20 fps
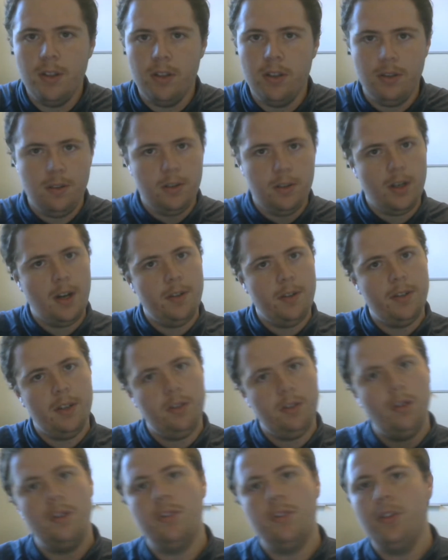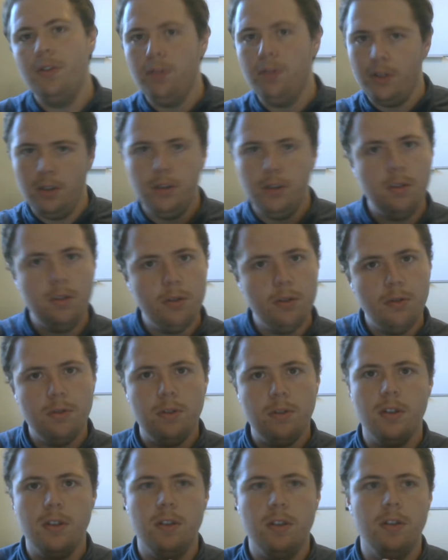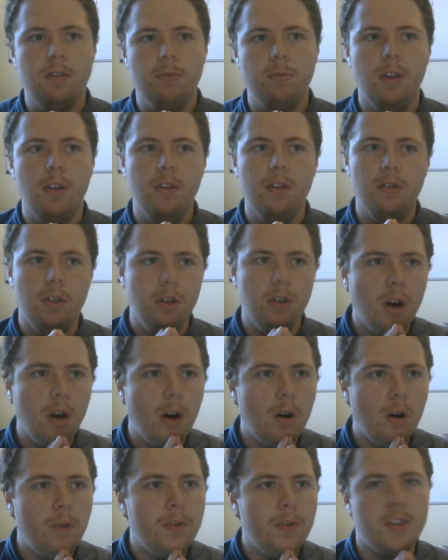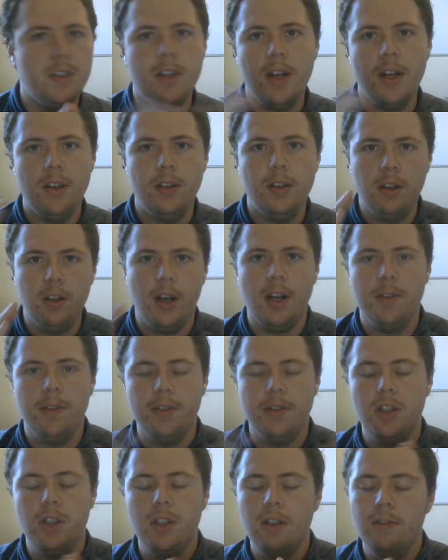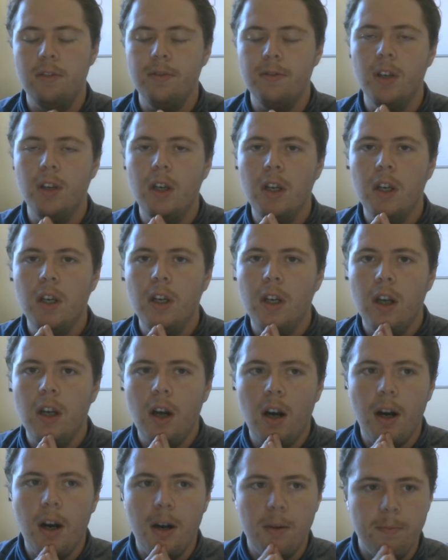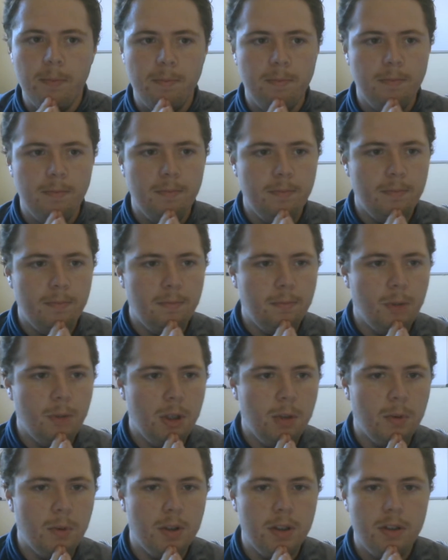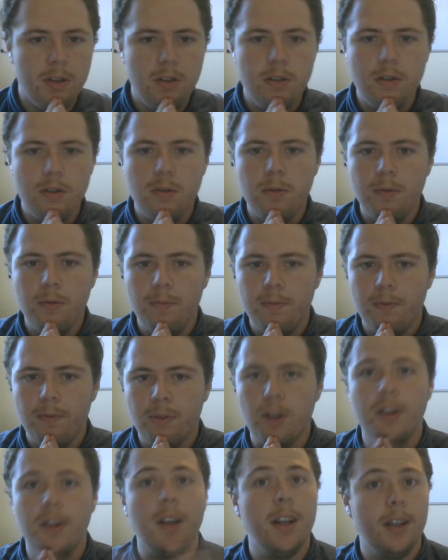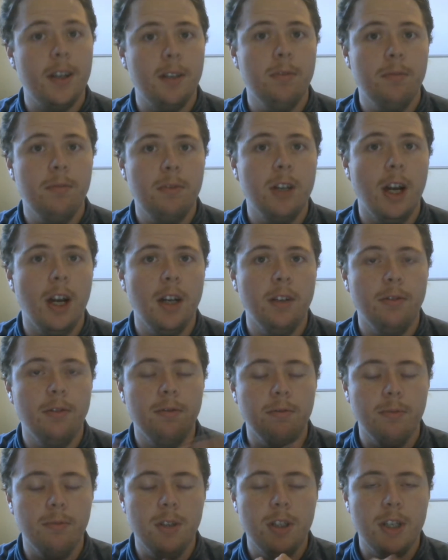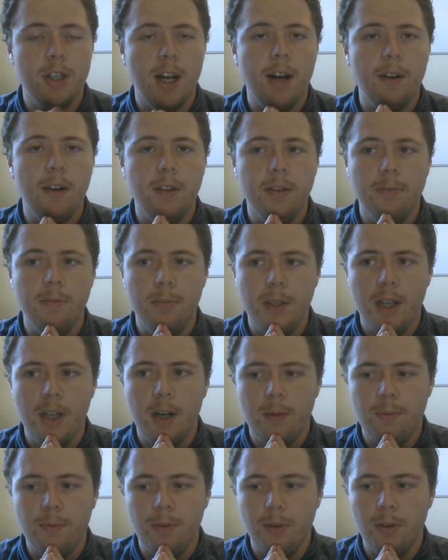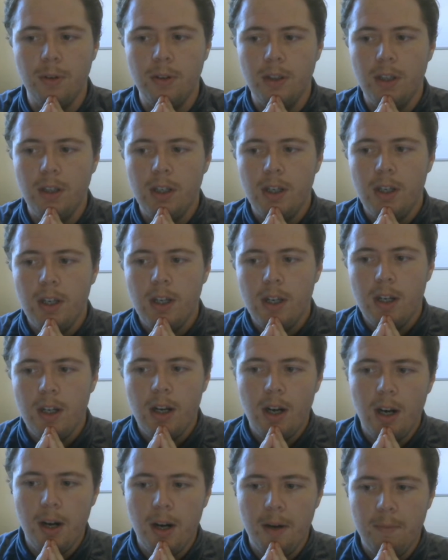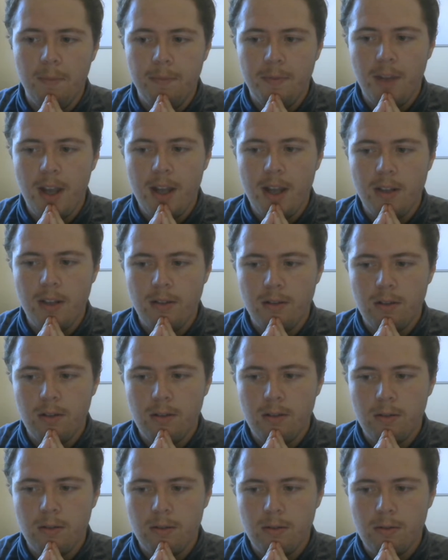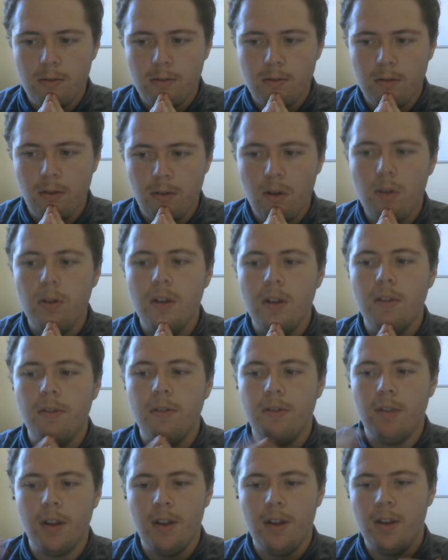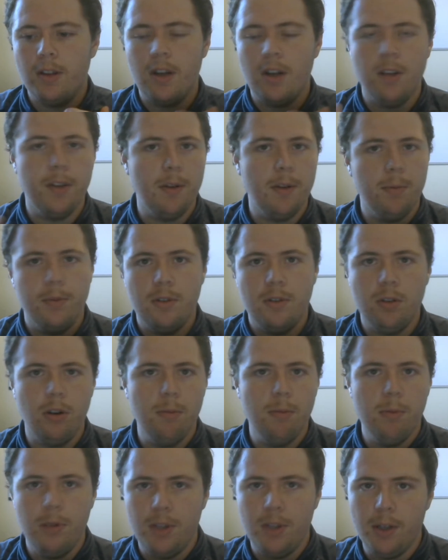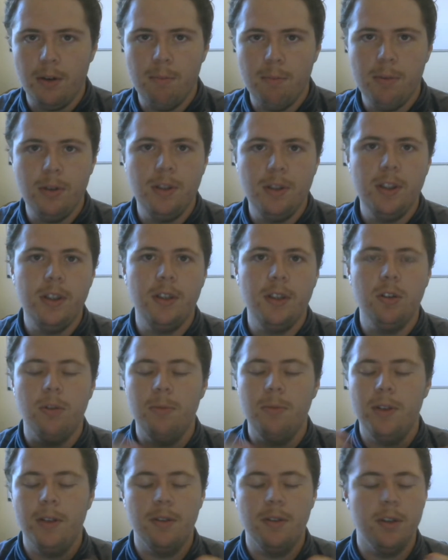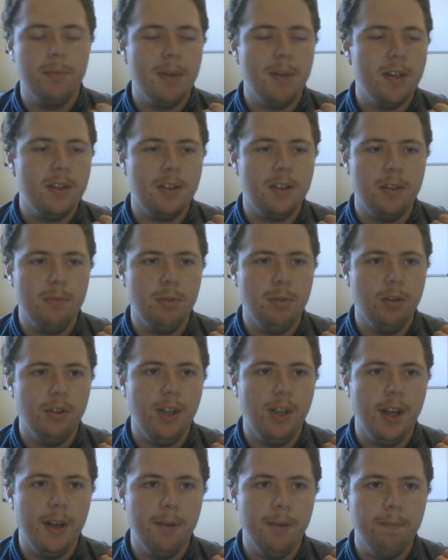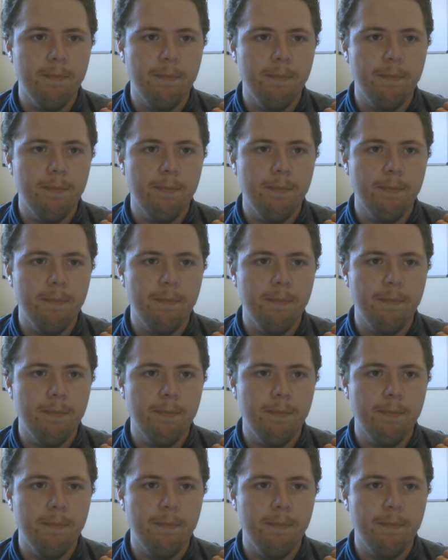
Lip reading: is the kind of technology you can use, this is where you could go, this is how you could kind of achieve what you want to do. So I thought I could kind of reach out and be helpful. And slowly, they told me what they were building. They told me they were going to basically build a